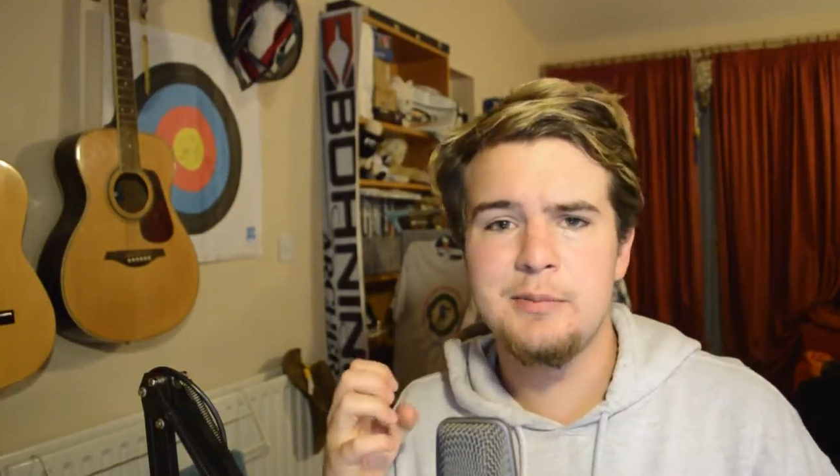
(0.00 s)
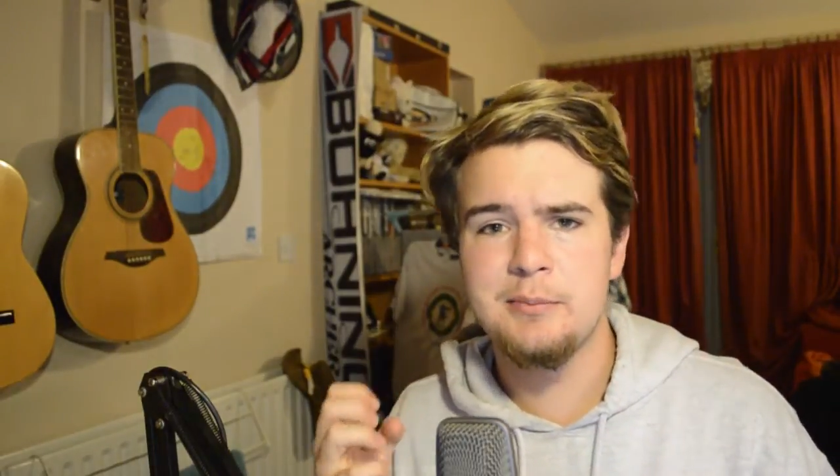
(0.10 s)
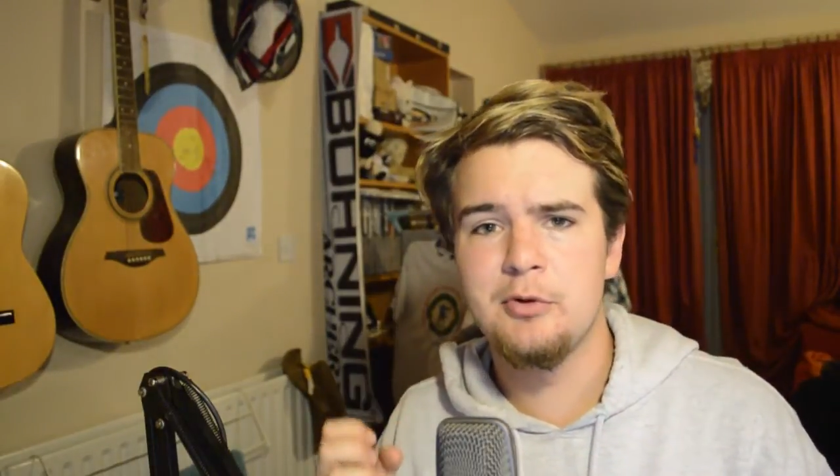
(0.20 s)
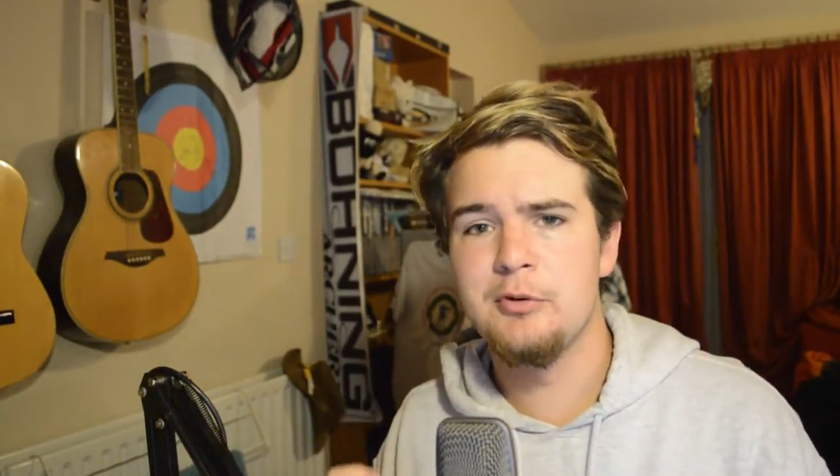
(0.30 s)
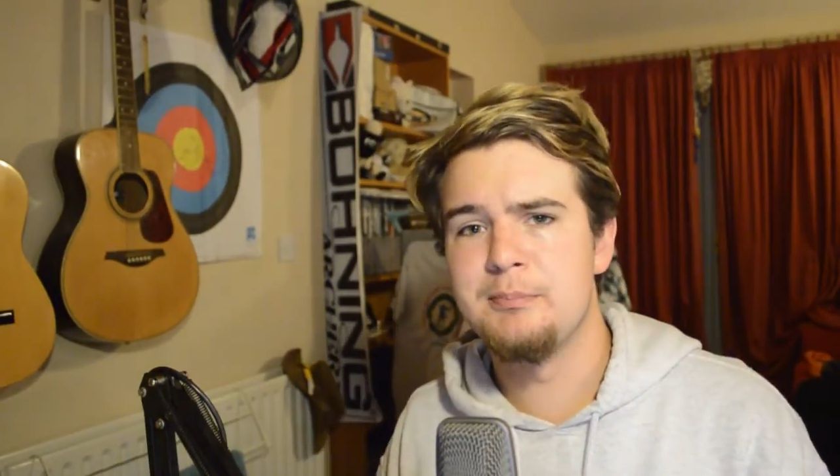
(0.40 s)
bit
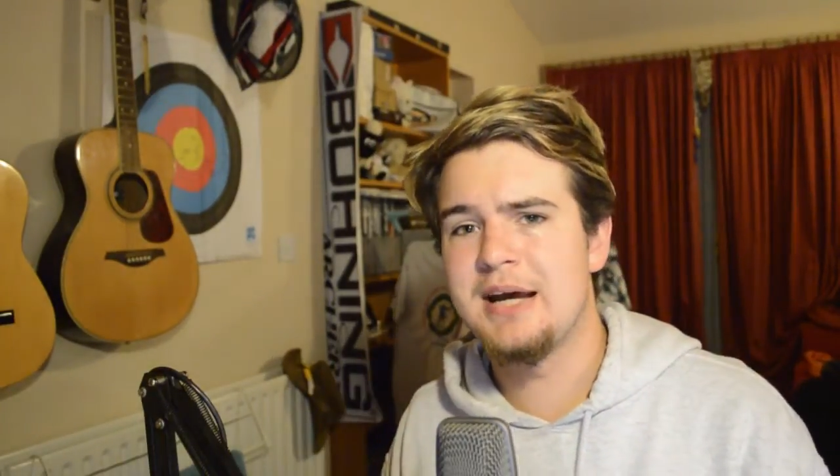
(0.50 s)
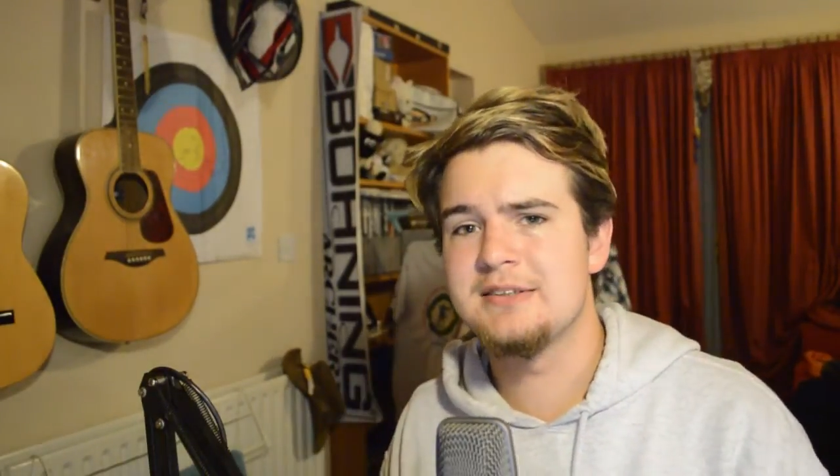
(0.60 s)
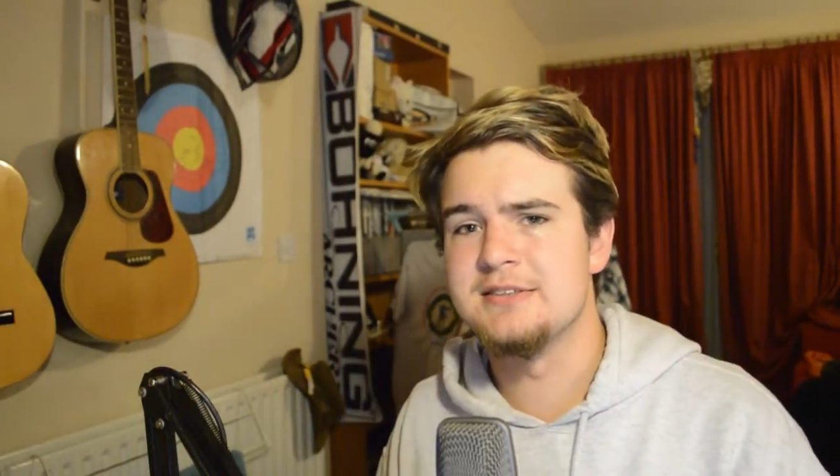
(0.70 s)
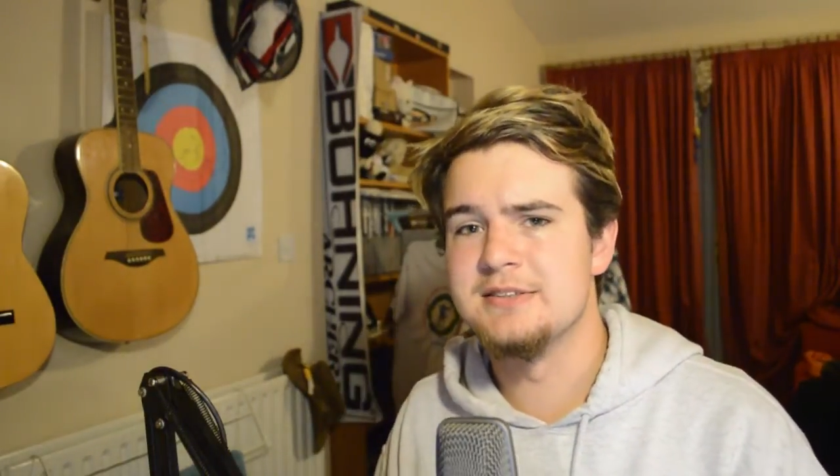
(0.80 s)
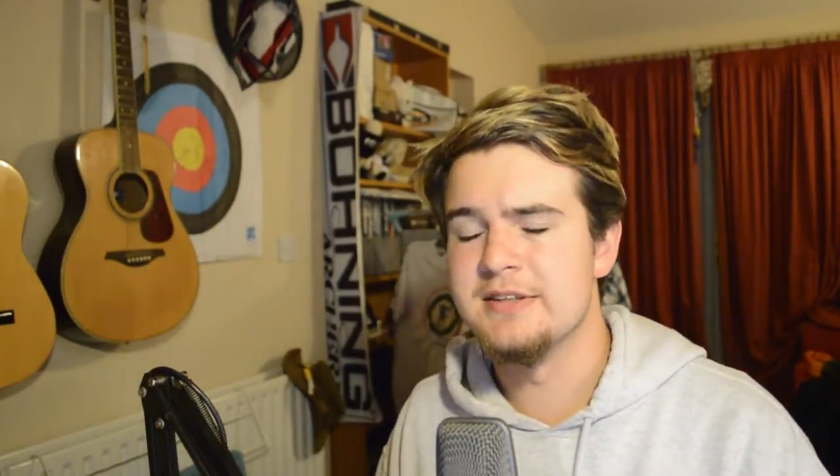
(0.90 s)
more
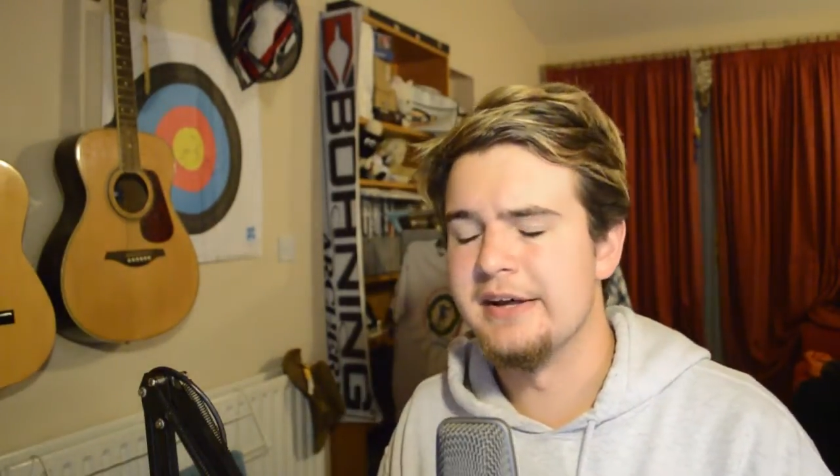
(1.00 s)
mass is